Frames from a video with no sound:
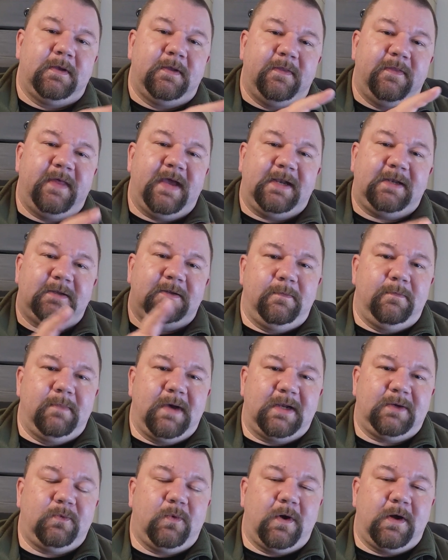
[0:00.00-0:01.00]
that
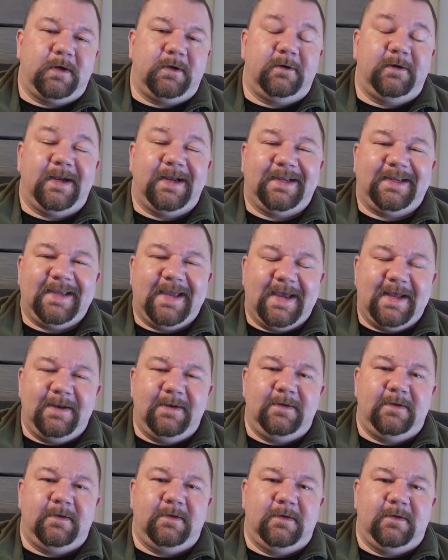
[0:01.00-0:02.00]
mud water
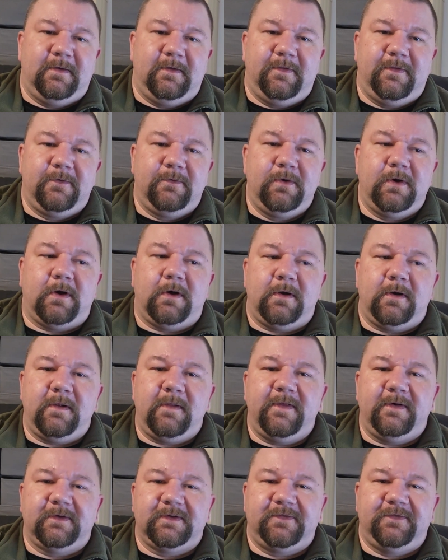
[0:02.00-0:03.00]
again through all
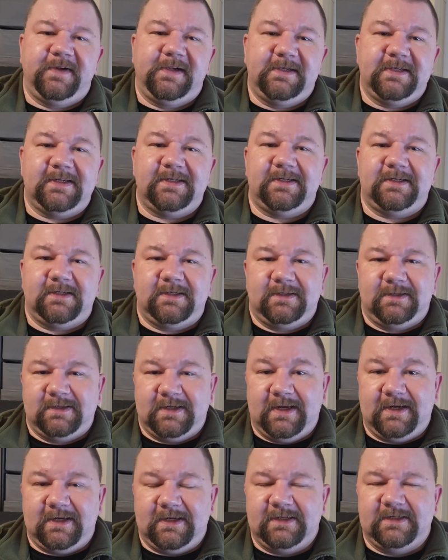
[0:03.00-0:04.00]
those filters,
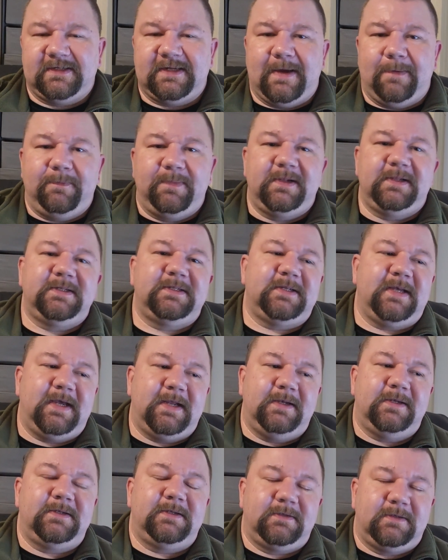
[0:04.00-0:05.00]
taking samples
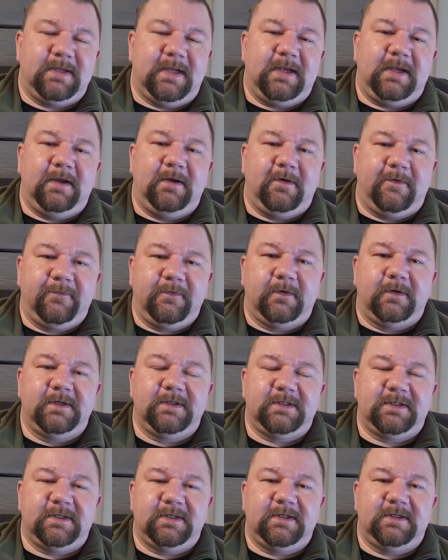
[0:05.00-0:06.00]
and taking, of
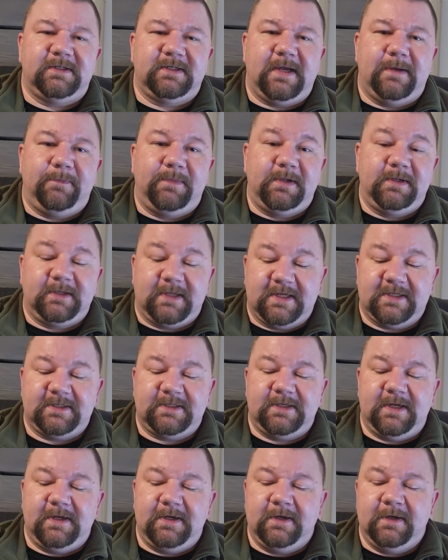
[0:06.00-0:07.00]
course, a sample
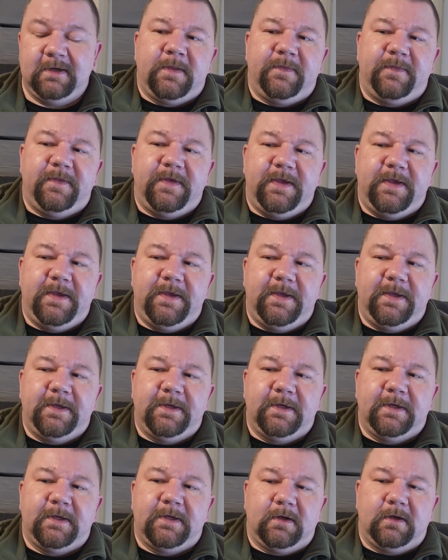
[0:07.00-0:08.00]
testing
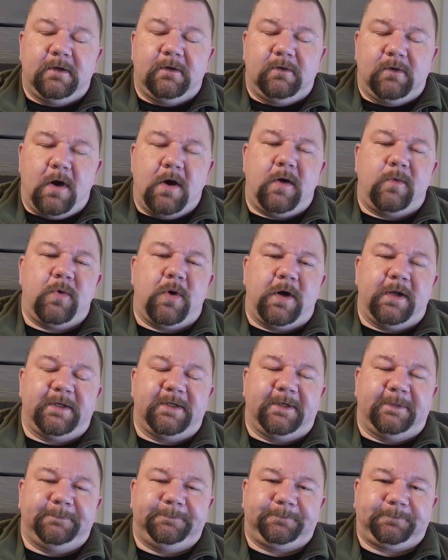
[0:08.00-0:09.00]
the raw water.